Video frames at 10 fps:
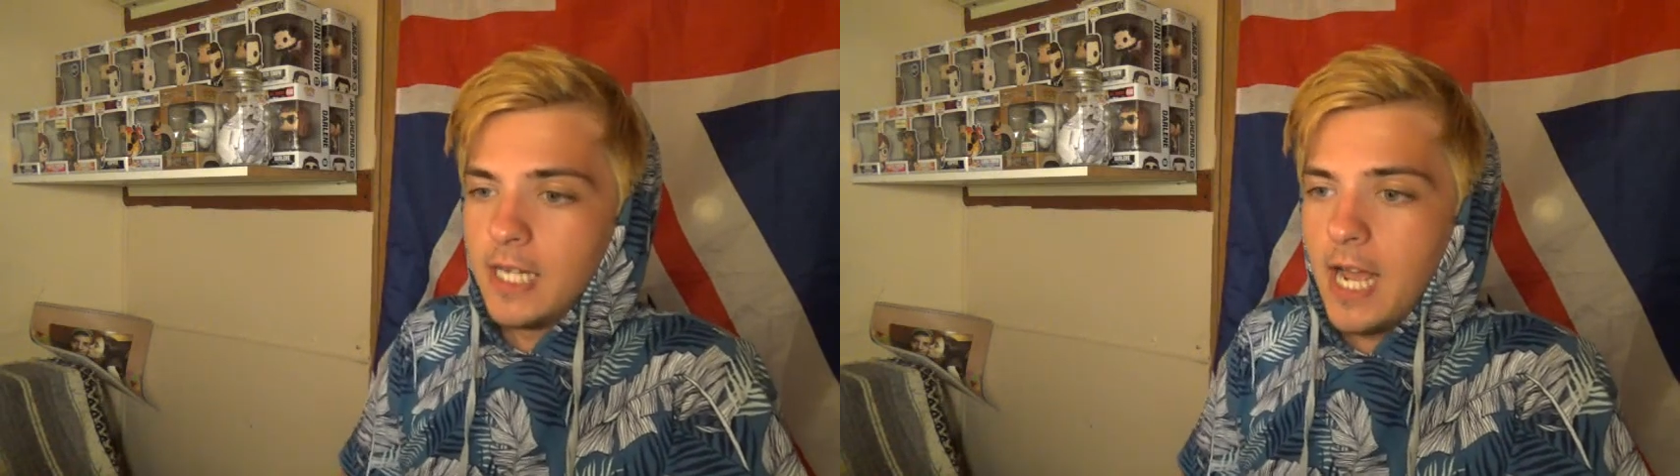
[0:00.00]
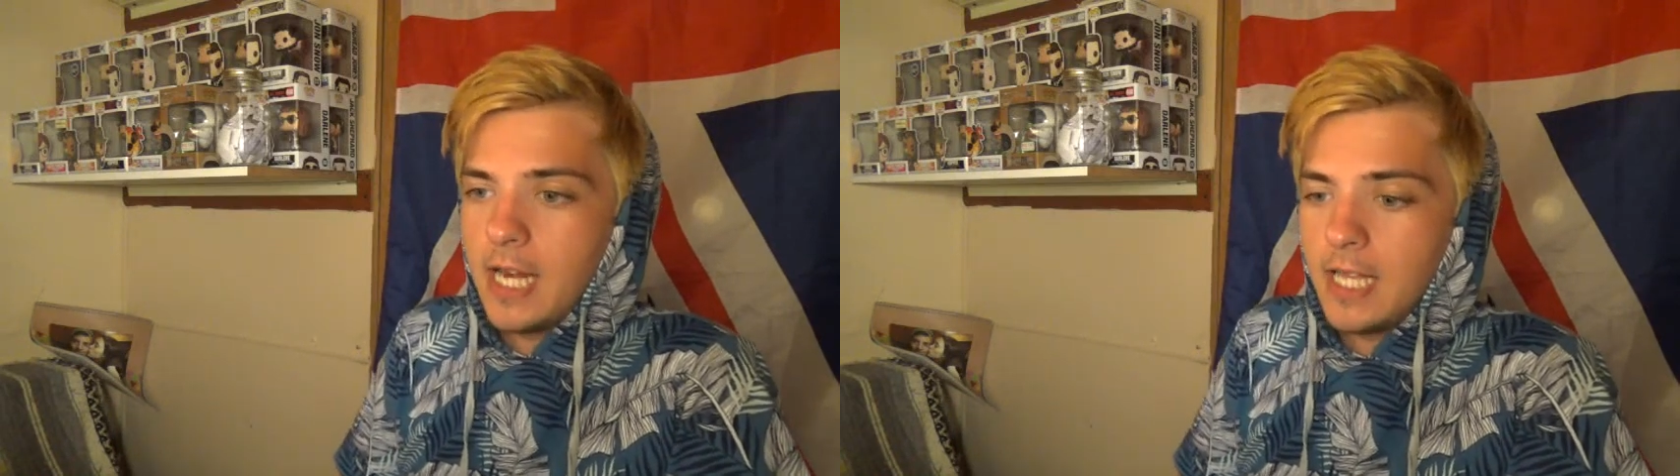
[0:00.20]

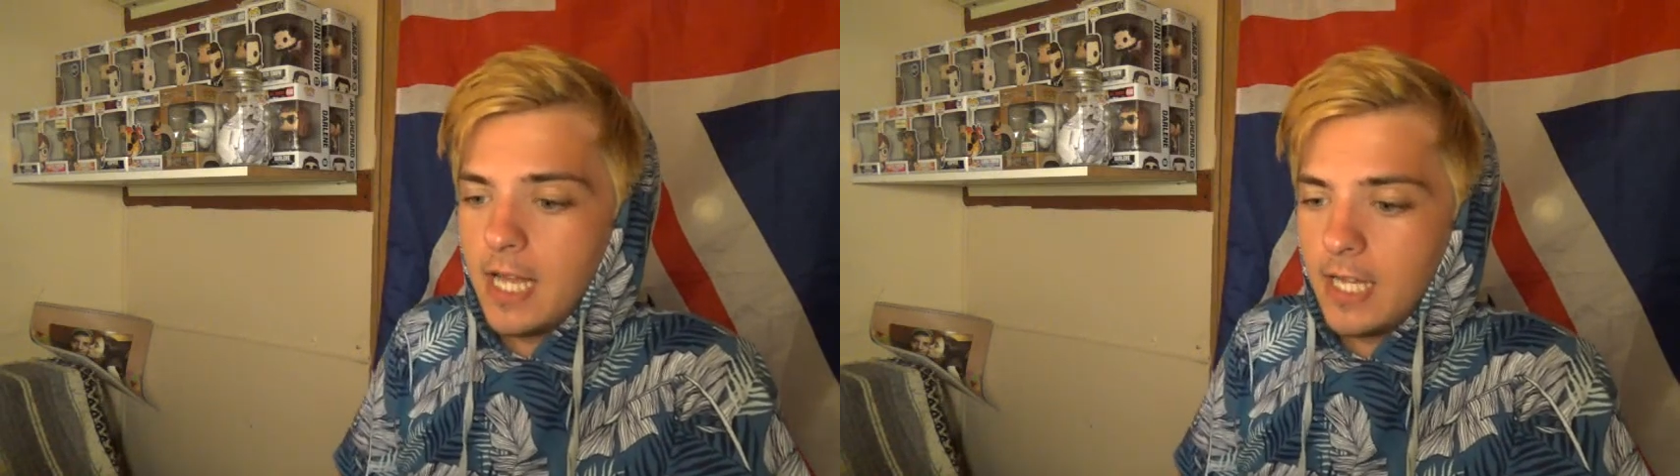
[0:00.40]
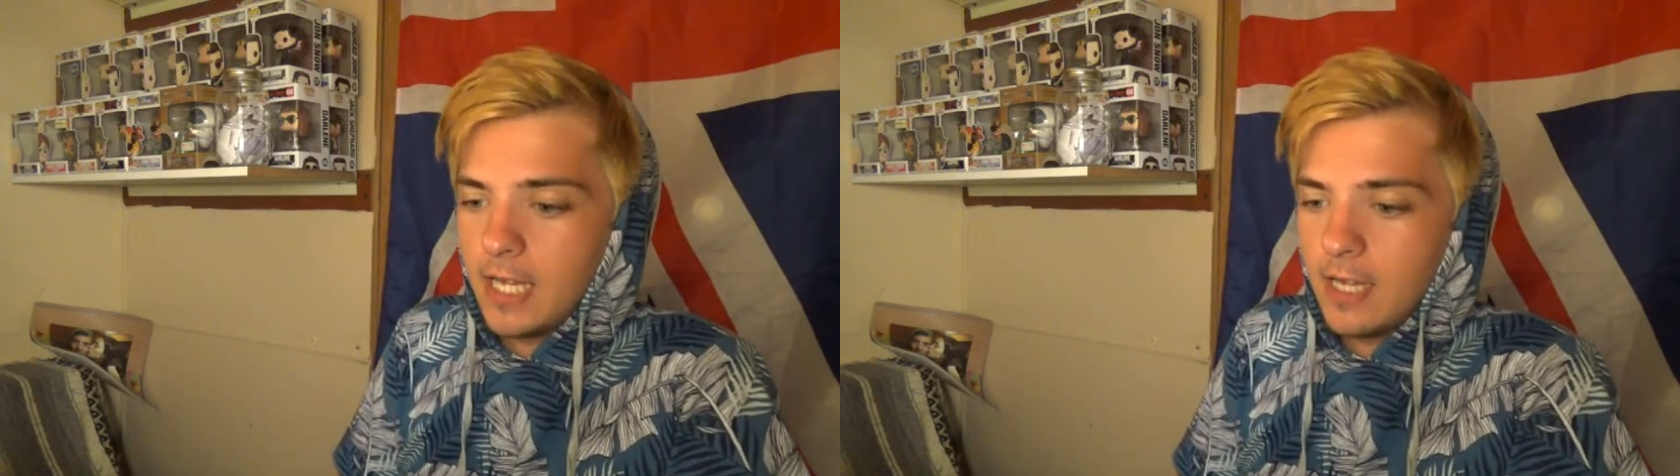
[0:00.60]
dad
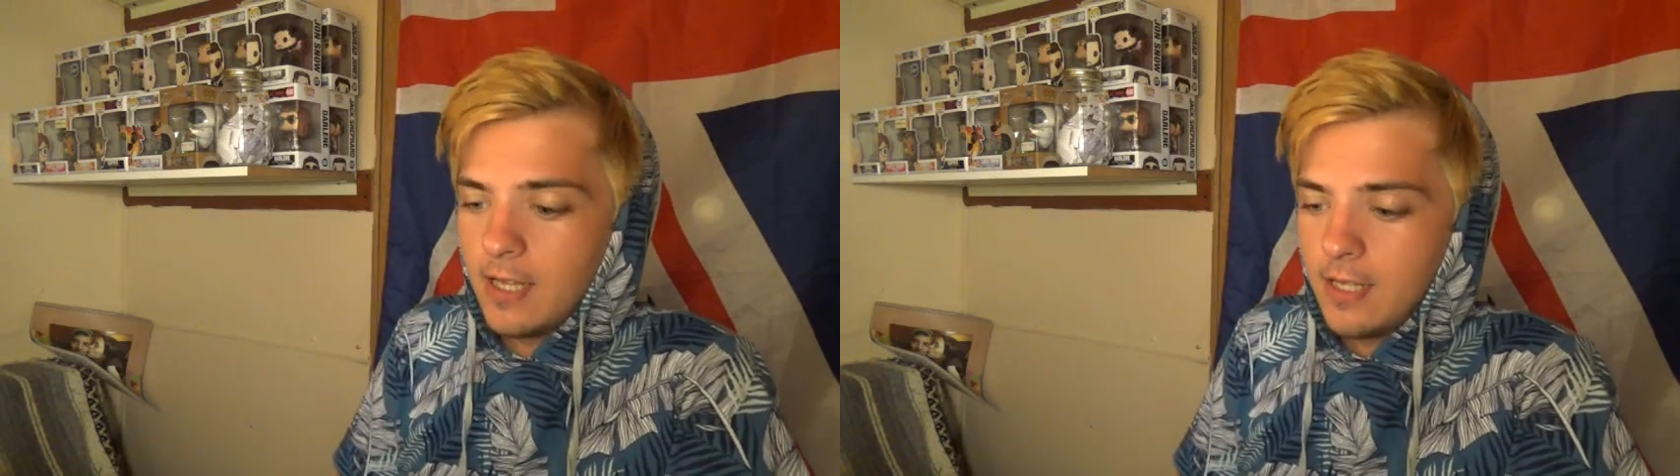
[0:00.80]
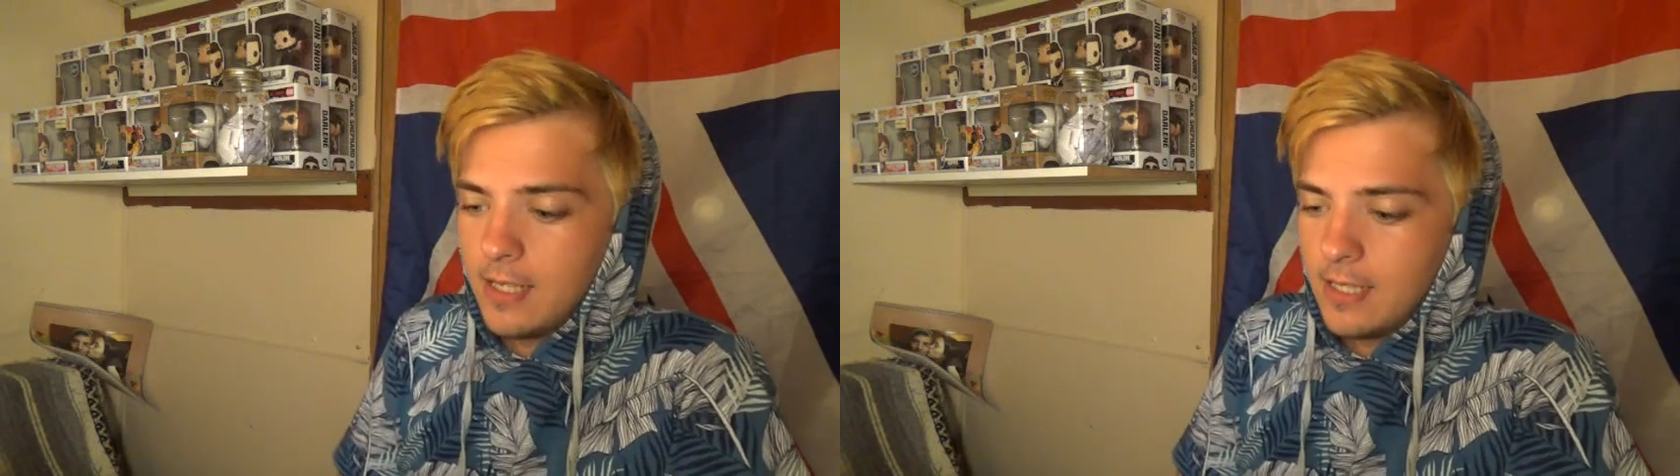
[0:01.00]
yelling
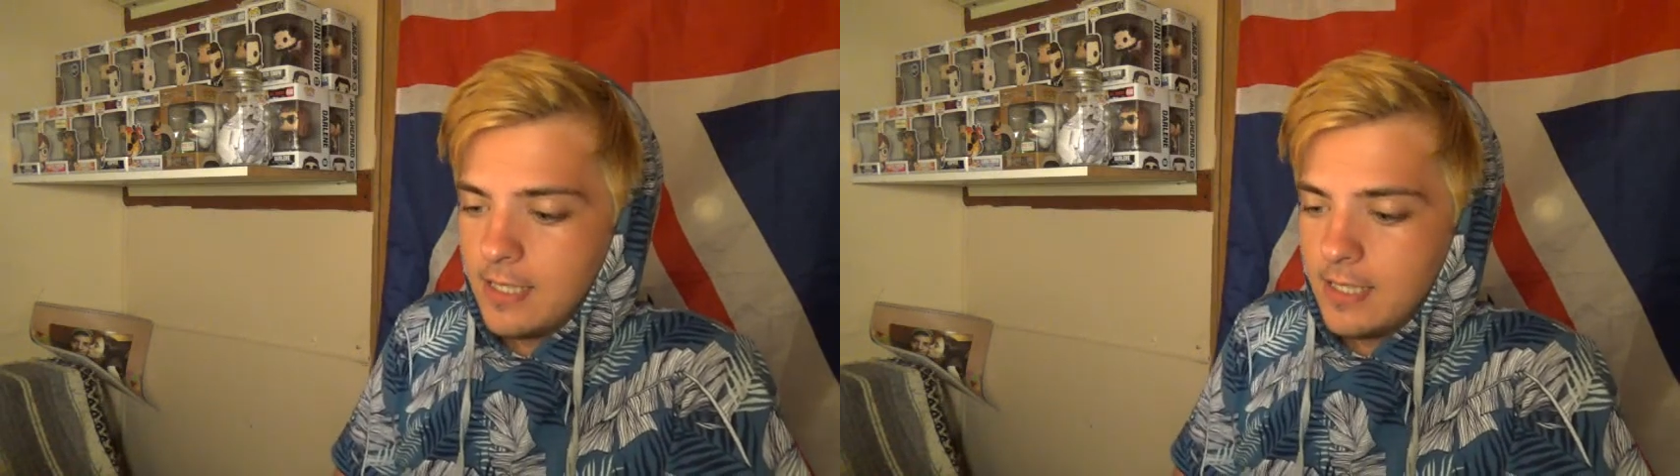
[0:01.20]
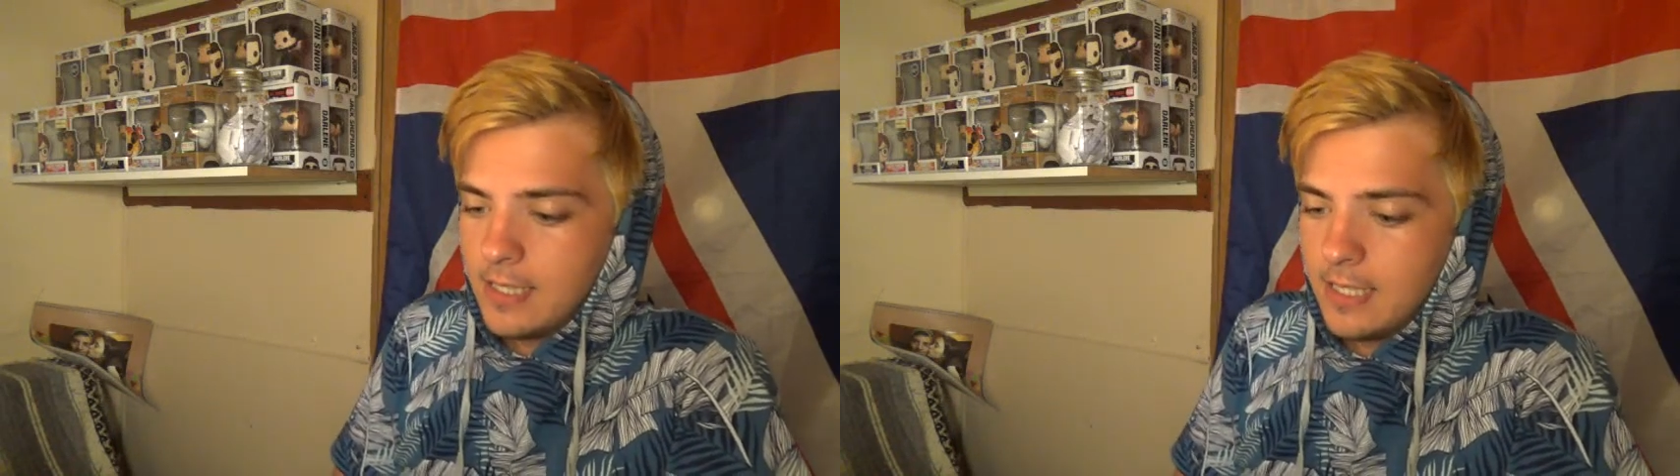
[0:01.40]

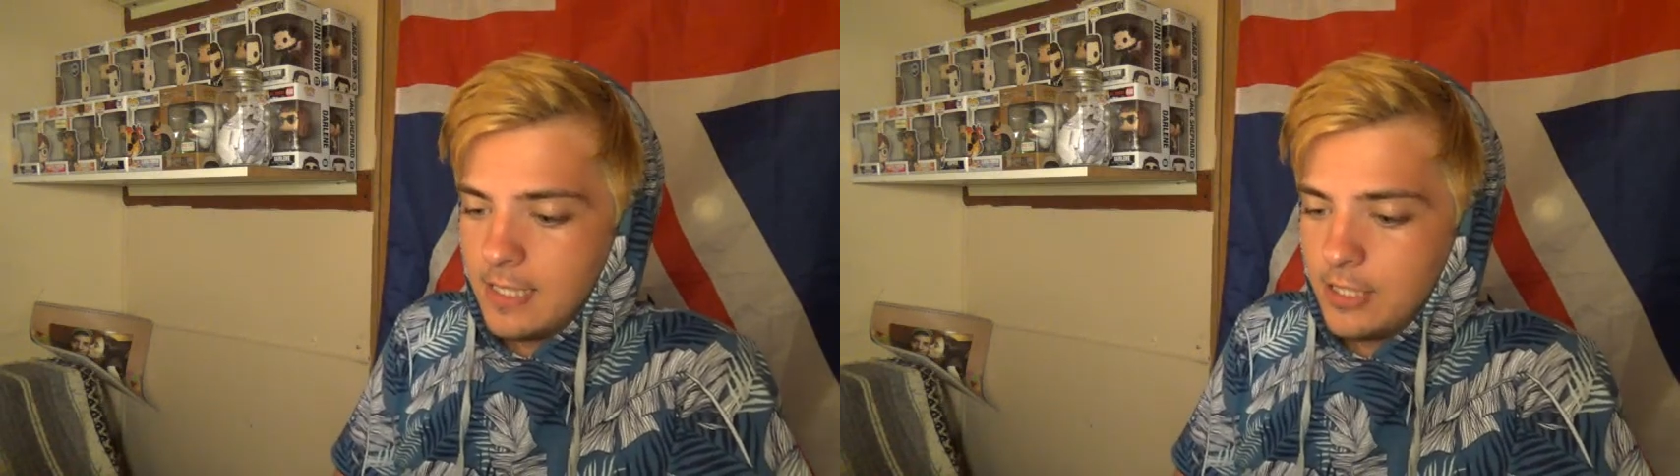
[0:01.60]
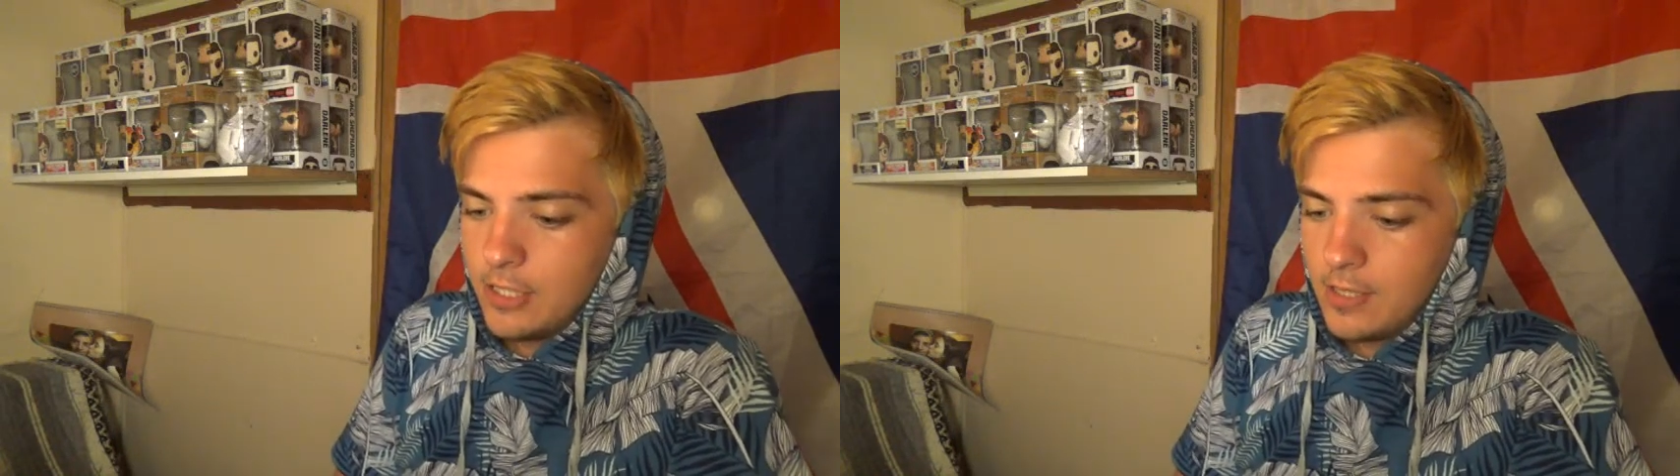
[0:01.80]
and